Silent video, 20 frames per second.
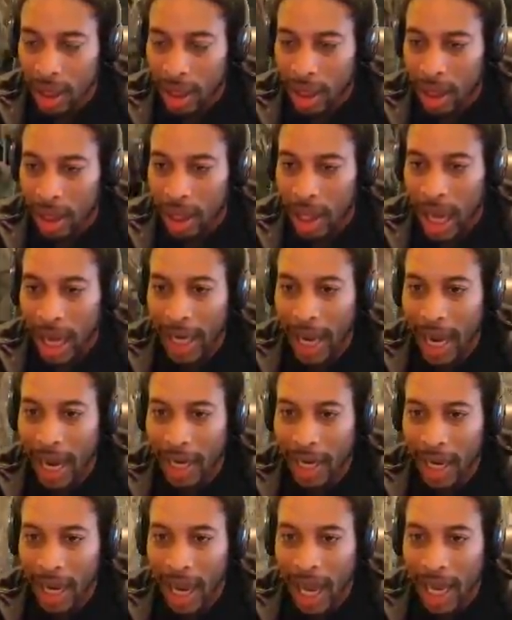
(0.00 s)
I got
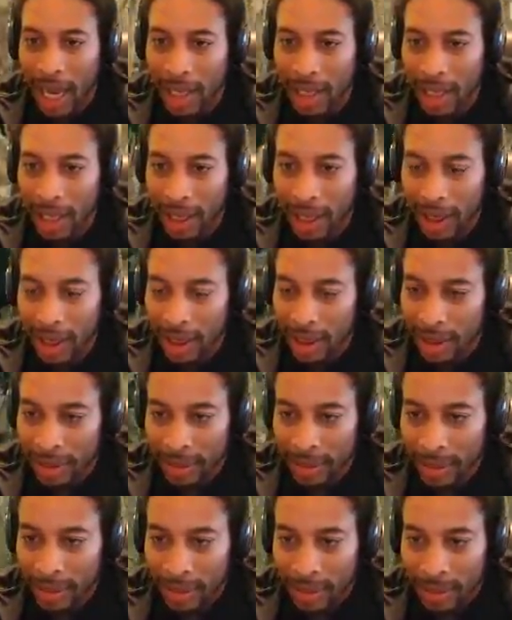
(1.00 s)
out. People be
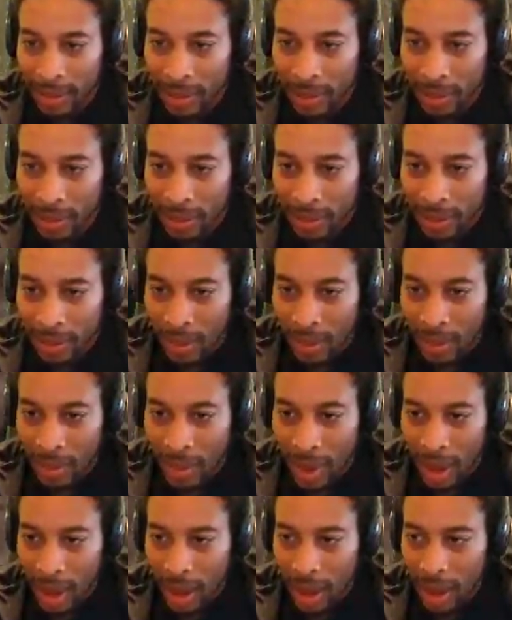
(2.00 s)
hiding for
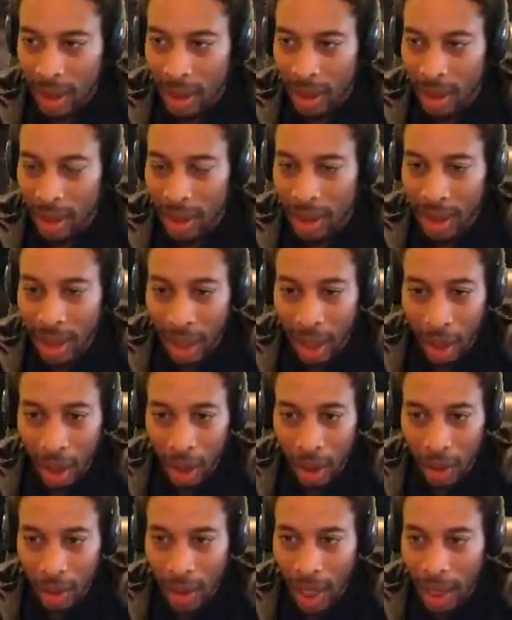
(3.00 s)
real in this game.
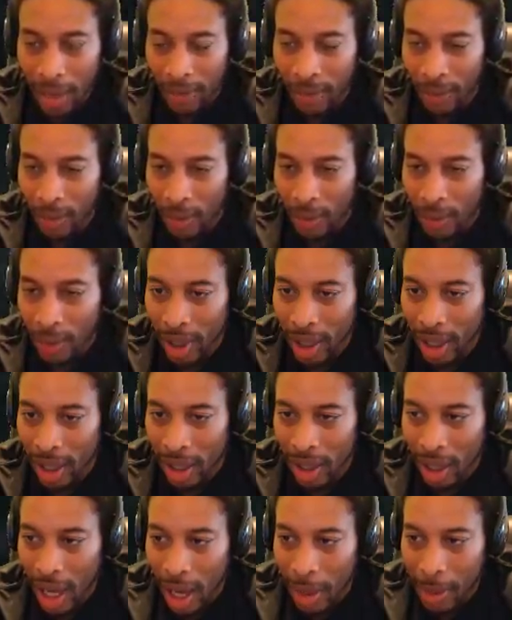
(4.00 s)
Yo, like yeah, for
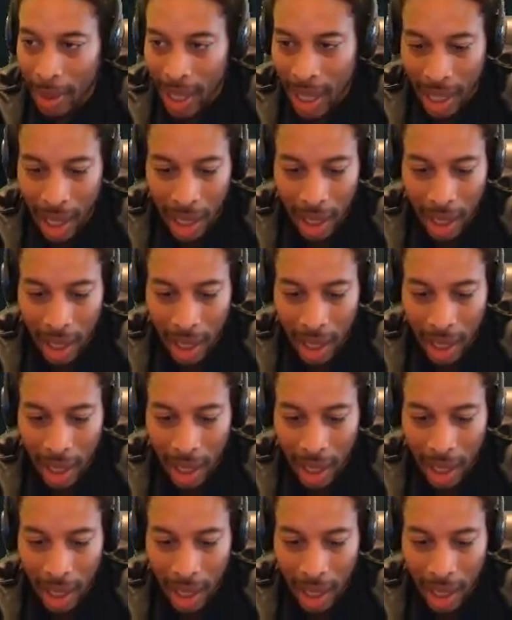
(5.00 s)
real. I mean, and I